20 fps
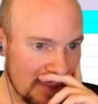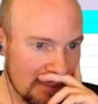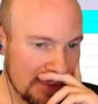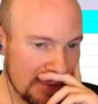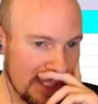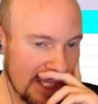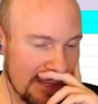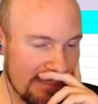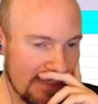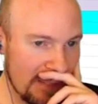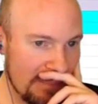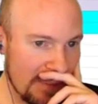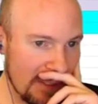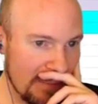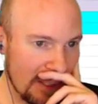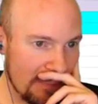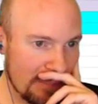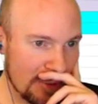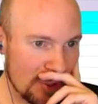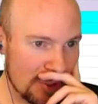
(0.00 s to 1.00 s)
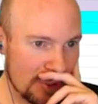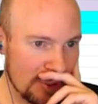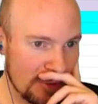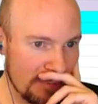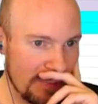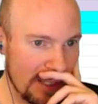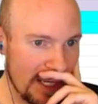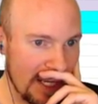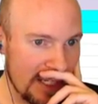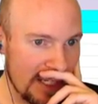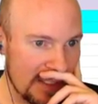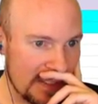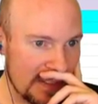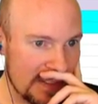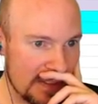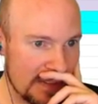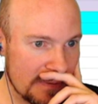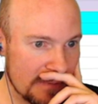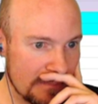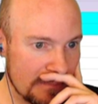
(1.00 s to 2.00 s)
But that might be my personal
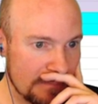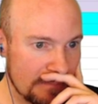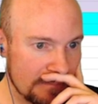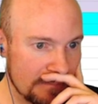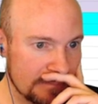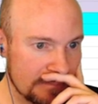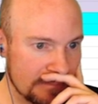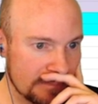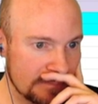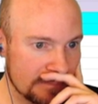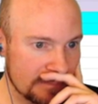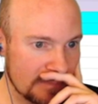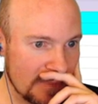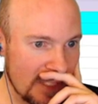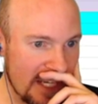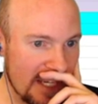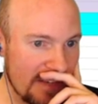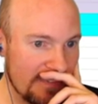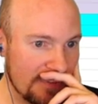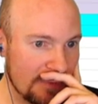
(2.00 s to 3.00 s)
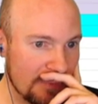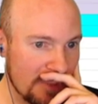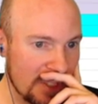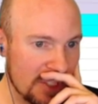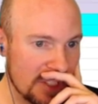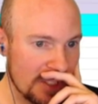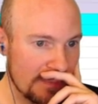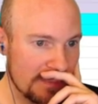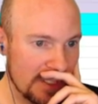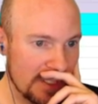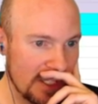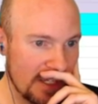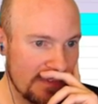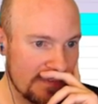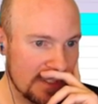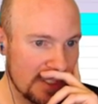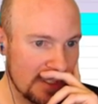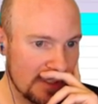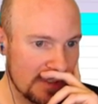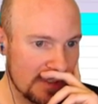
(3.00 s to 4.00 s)
bias. I have three ships in
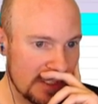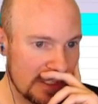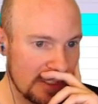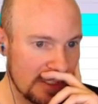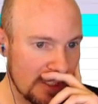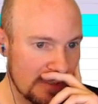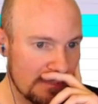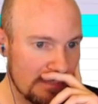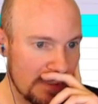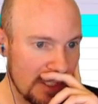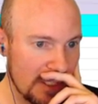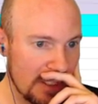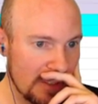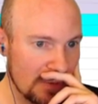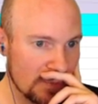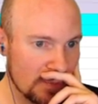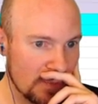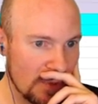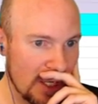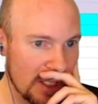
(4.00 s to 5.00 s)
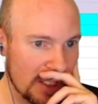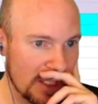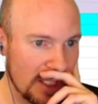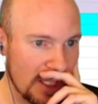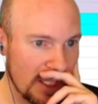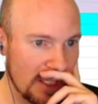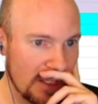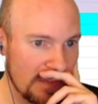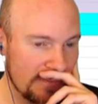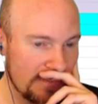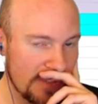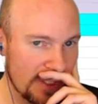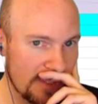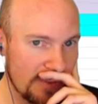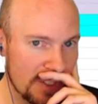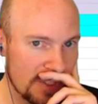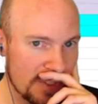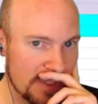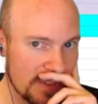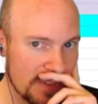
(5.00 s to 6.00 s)
F tier Slug B, Rock A, and
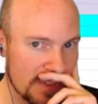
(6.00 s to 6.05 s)
Federation